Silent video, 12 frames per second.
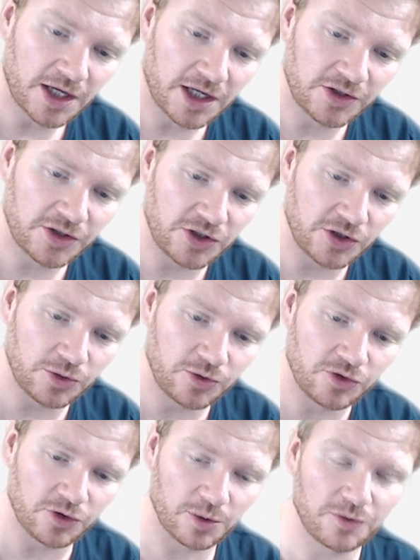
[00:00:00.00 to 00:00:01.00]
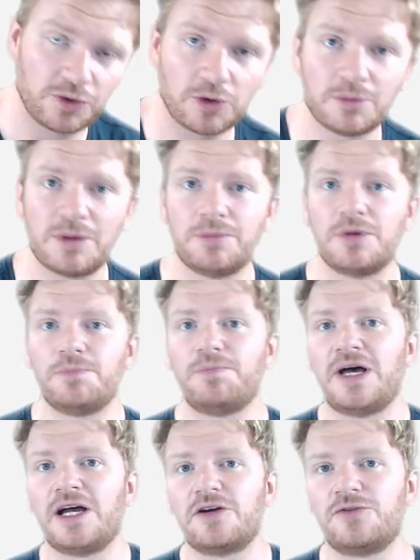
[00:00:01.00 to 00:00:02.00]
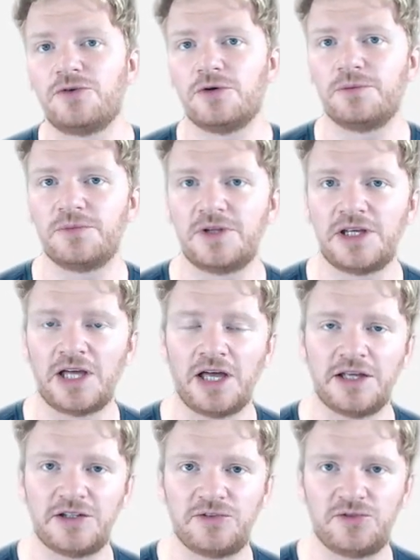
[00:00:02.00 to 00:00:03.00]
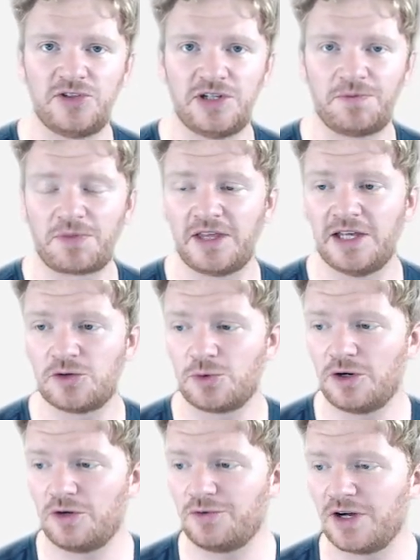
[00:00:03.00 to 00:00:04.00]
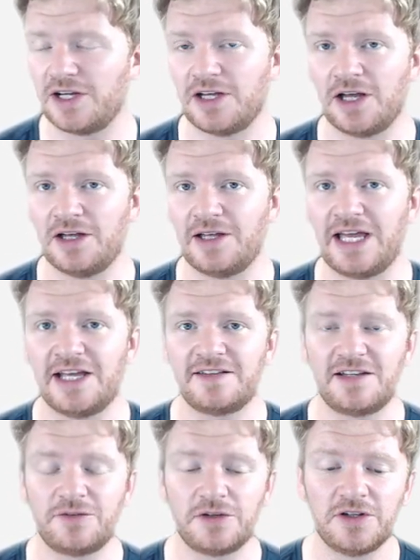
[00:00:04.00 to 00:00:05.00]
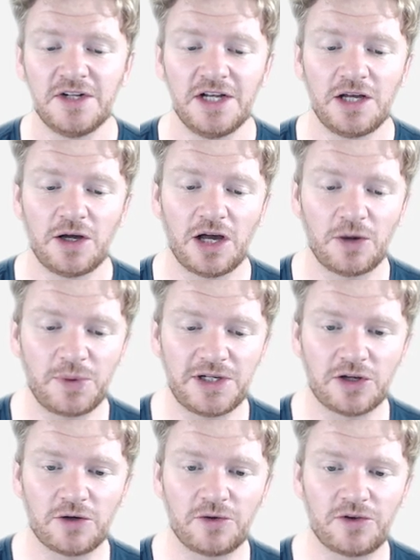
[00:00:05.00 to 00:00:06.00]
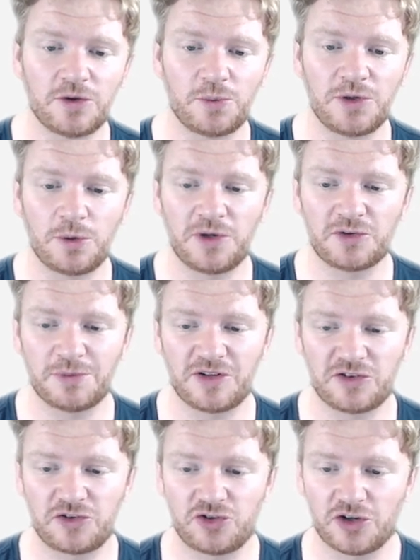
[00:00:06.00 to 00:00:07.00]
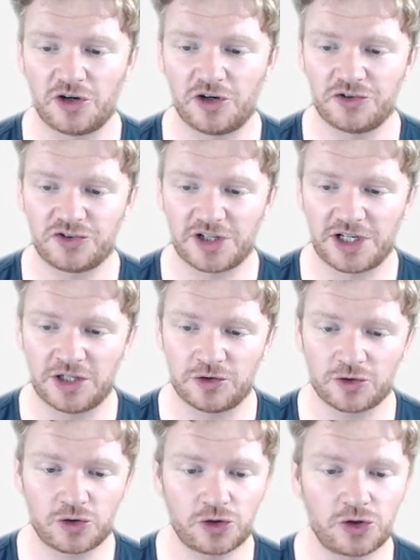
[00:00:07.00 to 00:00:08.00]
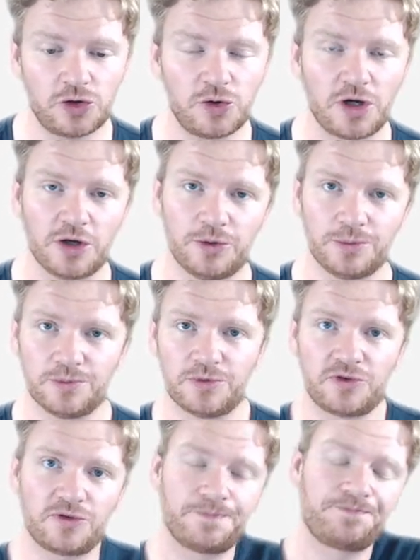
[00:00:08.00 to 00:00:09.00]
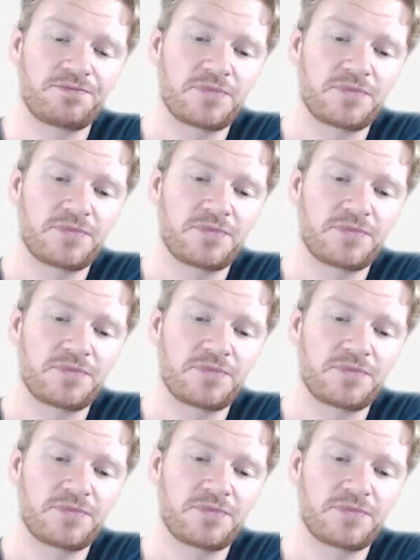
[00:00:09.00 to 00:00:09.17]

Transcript: and Q2. If you remember back from year 12, I, uh, AS level, uh, we know that we always measure charge in coulombs.